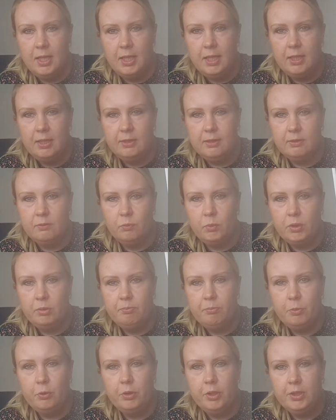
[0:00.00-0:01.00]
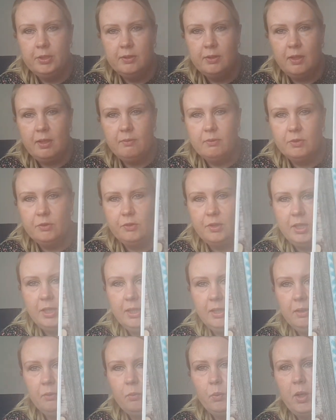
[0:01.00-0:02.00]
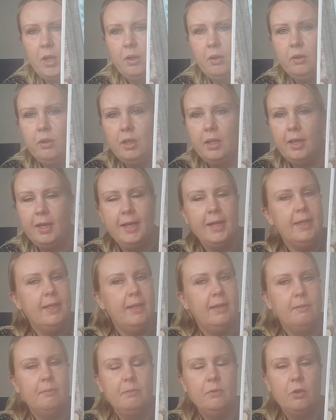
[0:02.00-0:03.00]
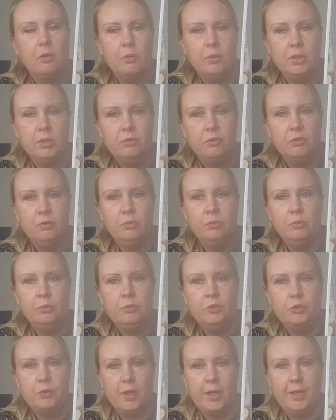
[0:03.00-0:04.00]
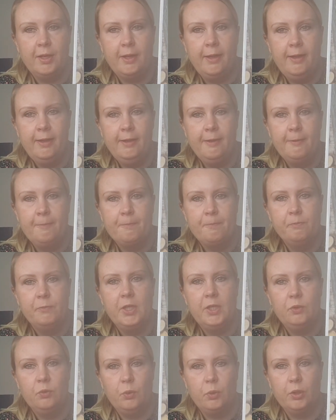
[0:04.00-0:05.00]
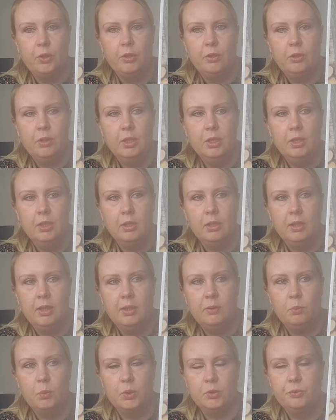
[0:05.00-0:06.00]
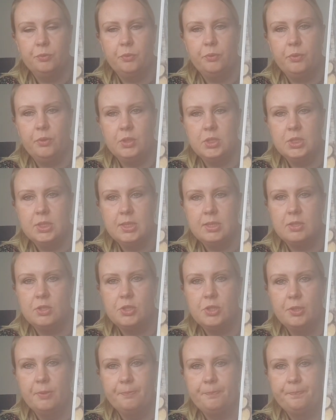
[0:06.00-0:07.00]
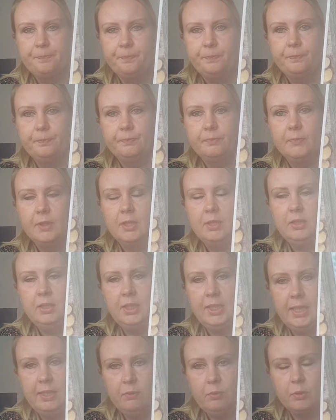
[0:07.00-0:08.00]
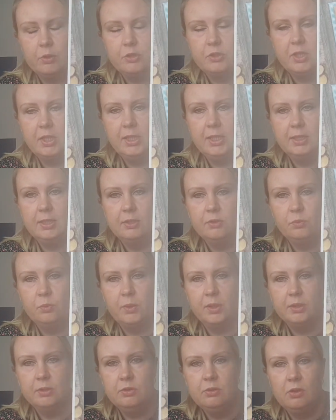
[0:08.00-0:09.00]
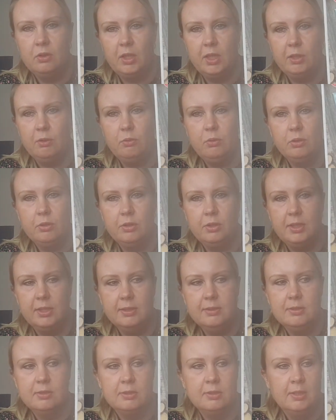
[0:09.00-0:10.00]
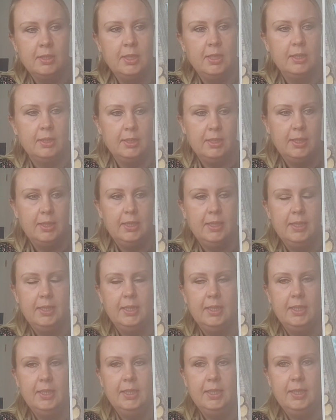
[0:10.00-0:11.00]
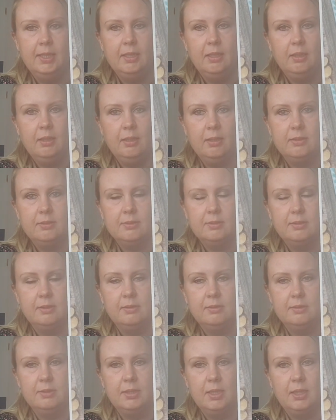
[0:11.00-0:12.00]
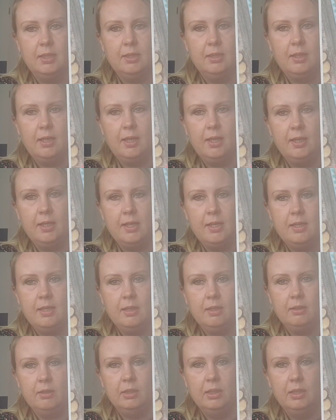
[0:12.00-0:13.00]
And at one point I was thinking, well, I am going to try and order at 123 Stitch. They were selling this one, so I ordered this. And since then I